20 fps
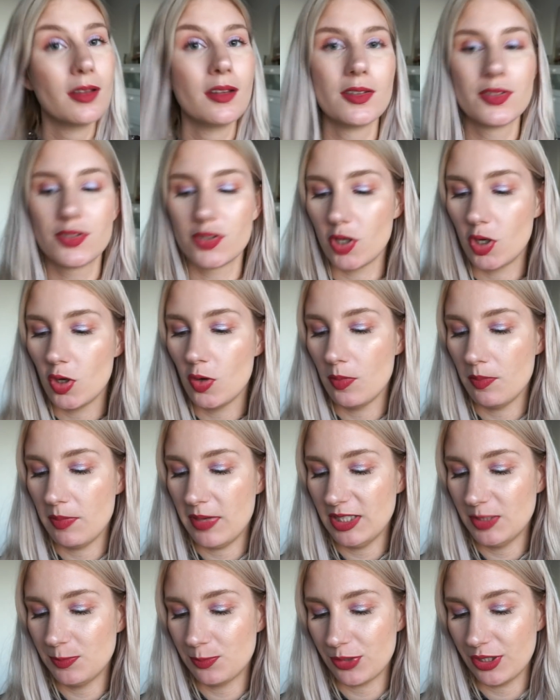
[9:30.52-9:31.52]
So
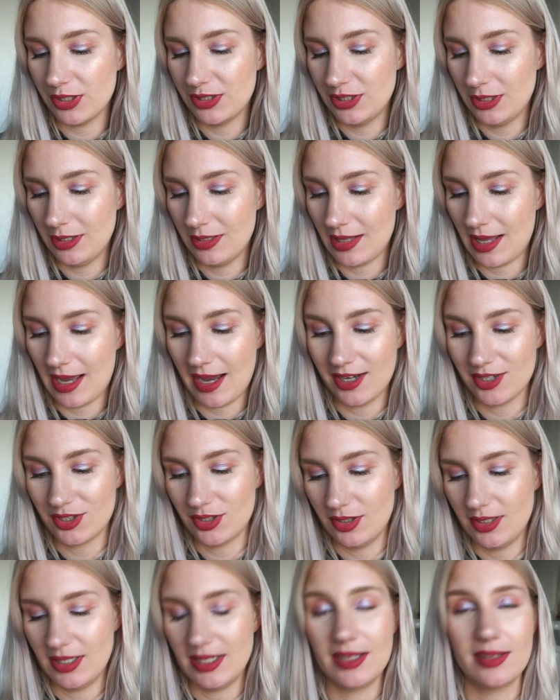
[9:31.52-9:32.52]
my spreadsheet,
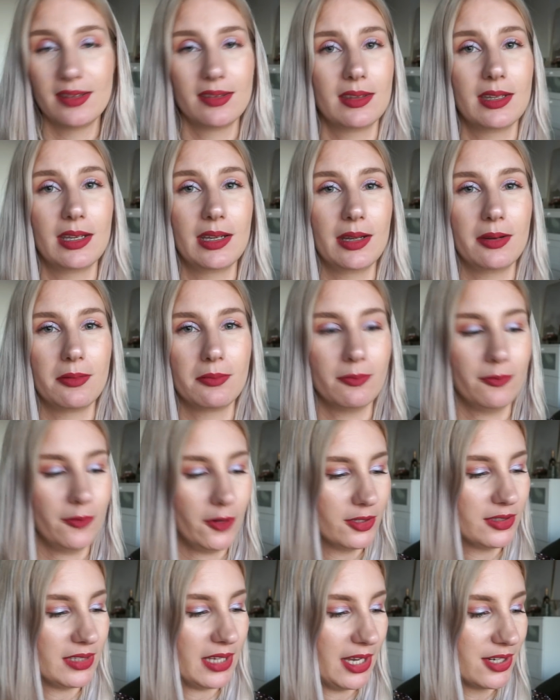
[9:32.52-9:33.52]
actually the
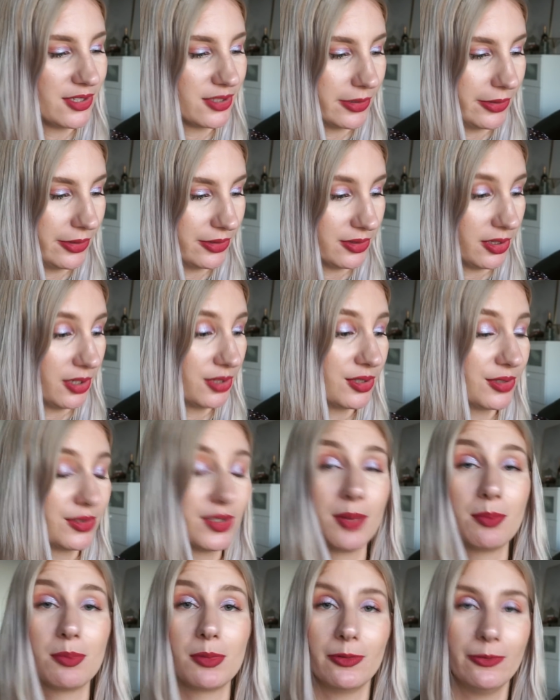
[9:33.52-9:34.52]
first eyeshadow starts at
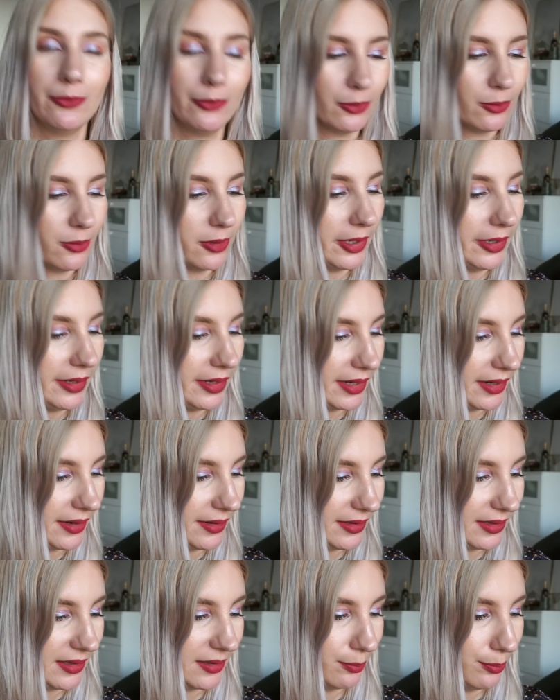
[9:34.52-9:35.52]
number 4
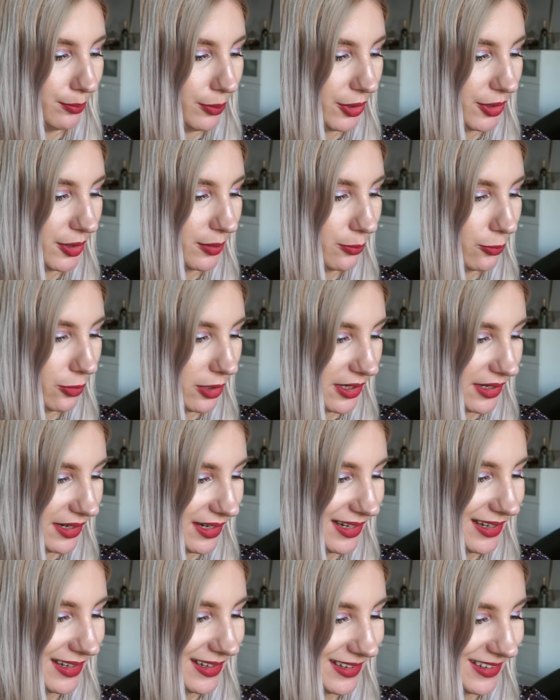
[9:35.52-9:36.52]
and the bottom
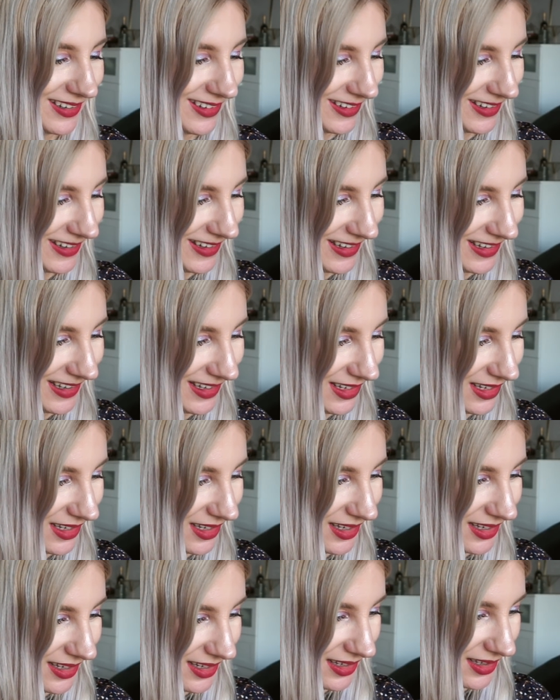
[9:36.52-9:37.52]
one
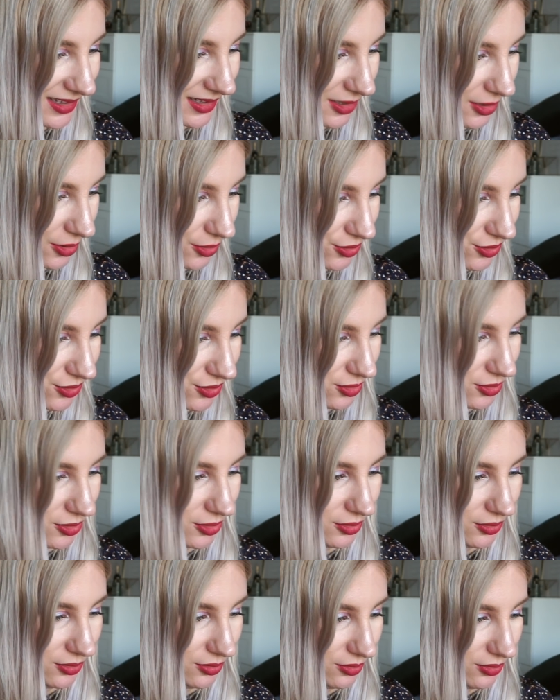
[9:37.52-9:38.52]
goes
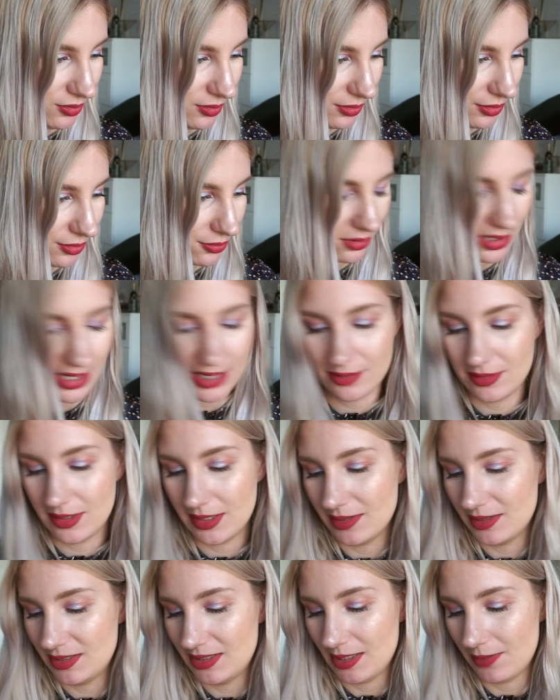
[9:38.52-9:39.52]
to
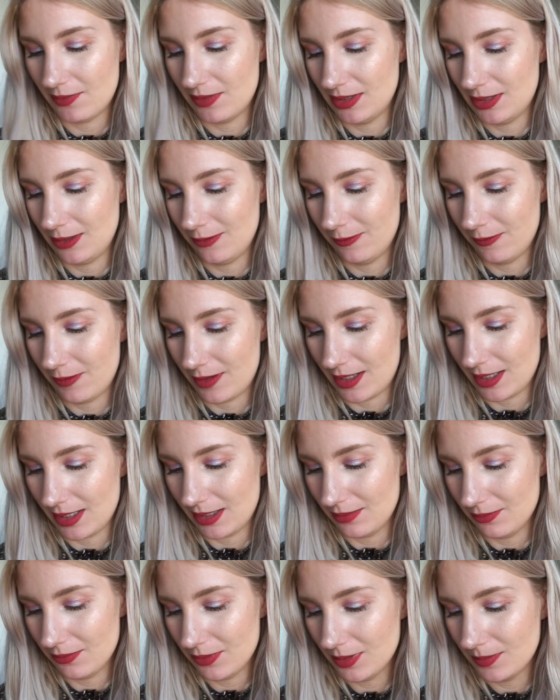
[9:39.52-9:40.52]

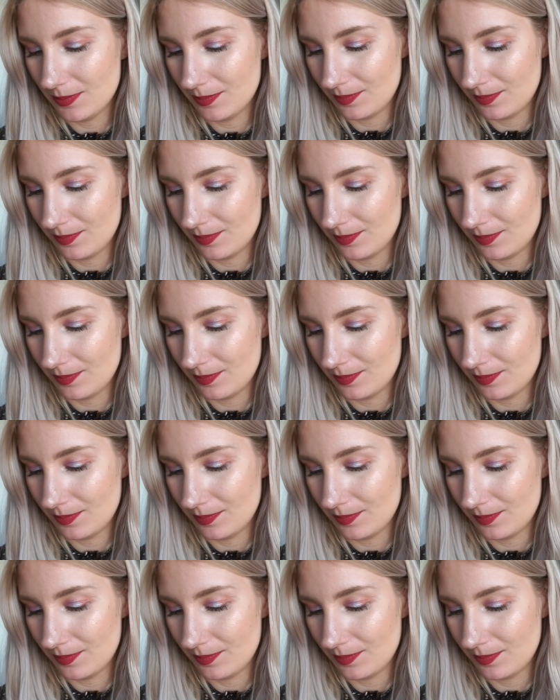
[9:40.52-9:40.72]
375.